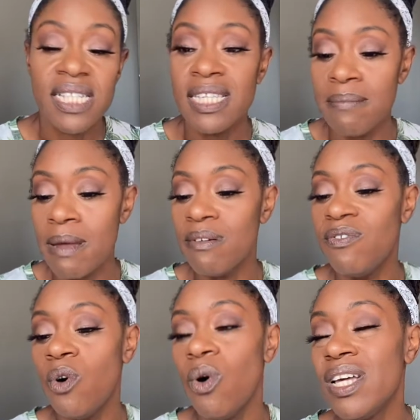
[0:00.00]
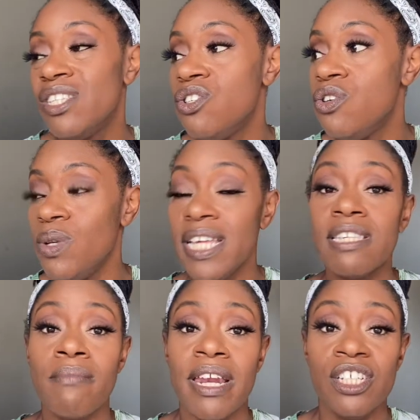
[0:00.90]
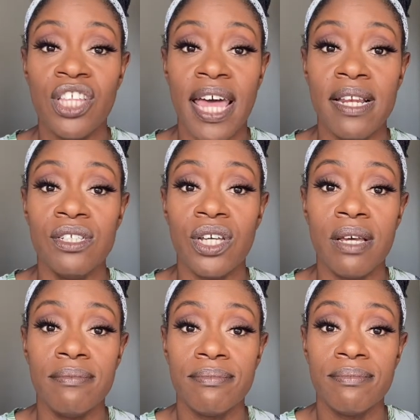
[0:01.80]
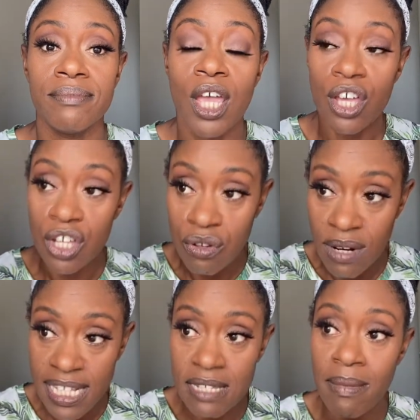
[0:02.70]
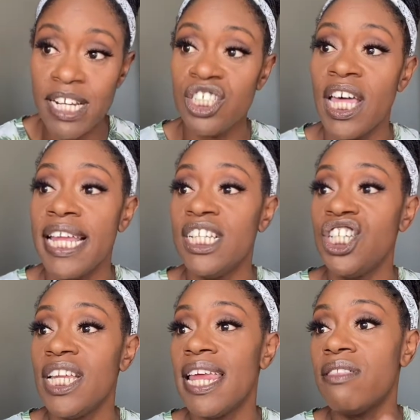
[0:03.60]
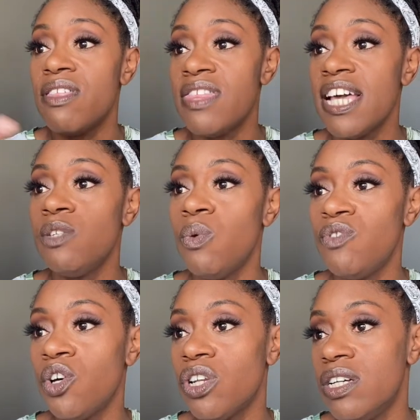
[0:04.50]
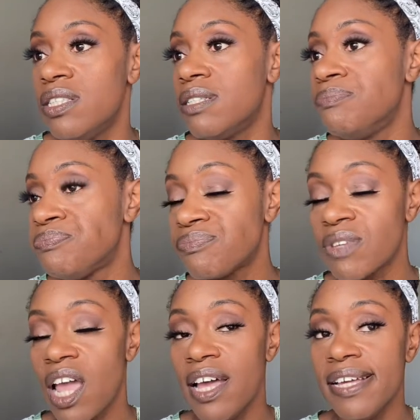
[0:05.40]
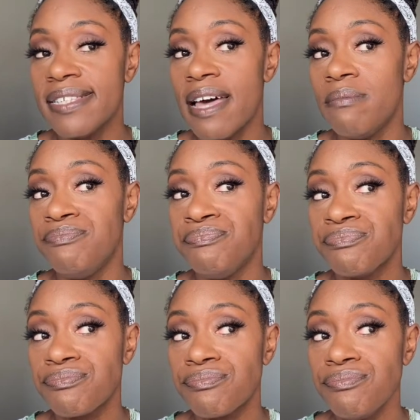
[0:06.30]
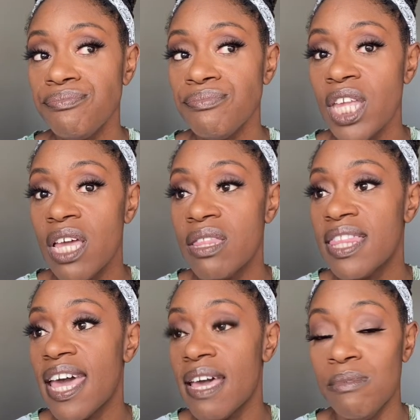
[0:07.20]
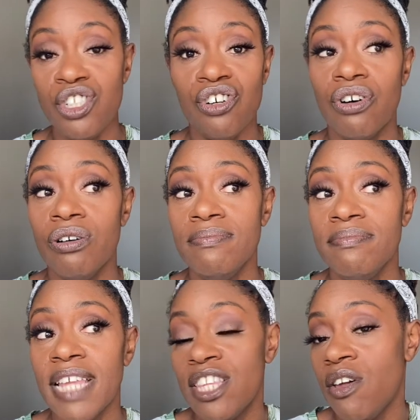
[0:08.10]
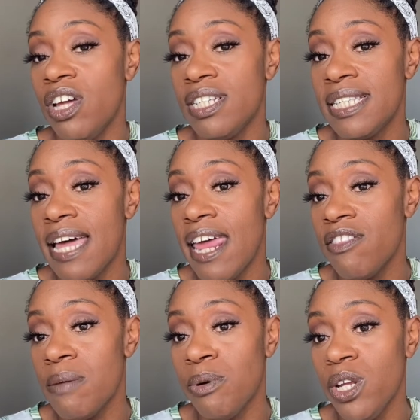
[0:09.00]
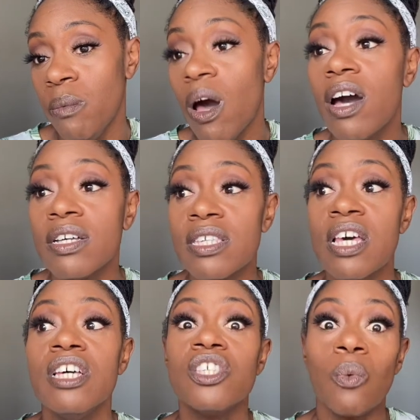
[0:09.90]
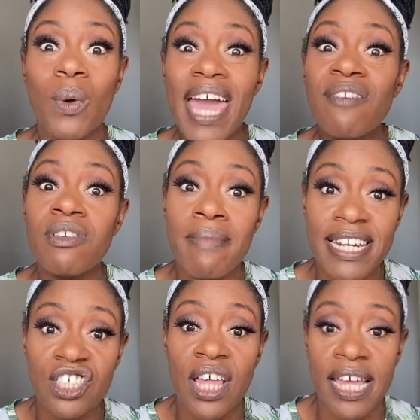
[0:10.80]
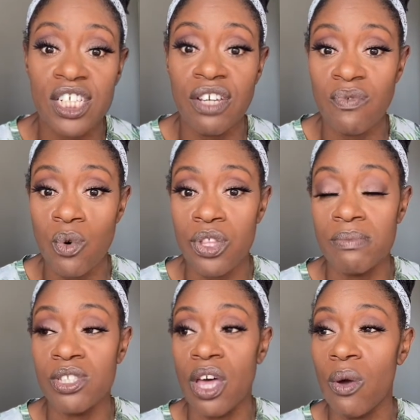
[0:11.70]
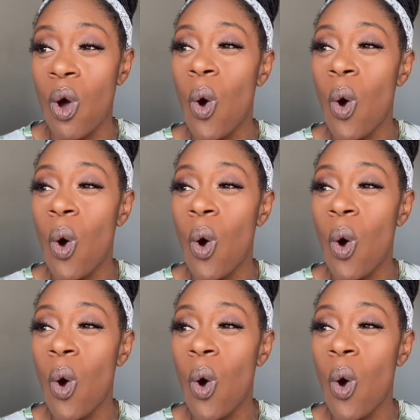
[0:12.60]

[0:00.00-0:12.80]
Tip number 4 is you need to manage their energy. You need to manage their energy. Now, the thing is with toddlers is they're immature, they don't understand how their body works, so we have to manage their energy for them. So